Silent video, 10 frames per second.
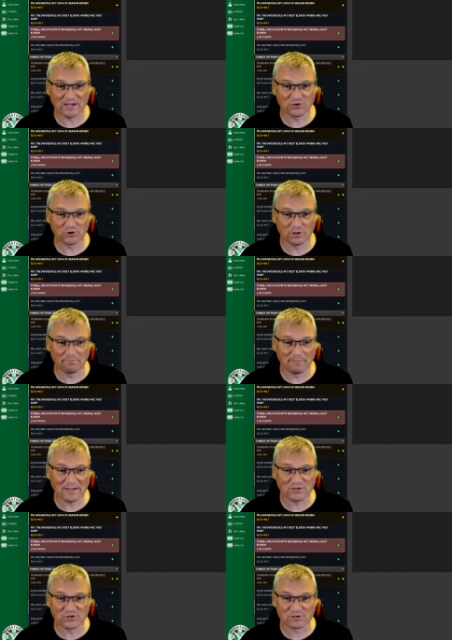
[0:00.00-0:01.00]
And actually on the
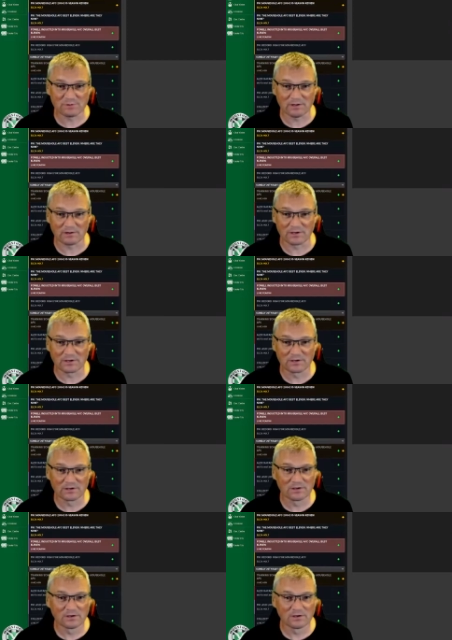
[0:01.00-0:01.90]
bench as well, look.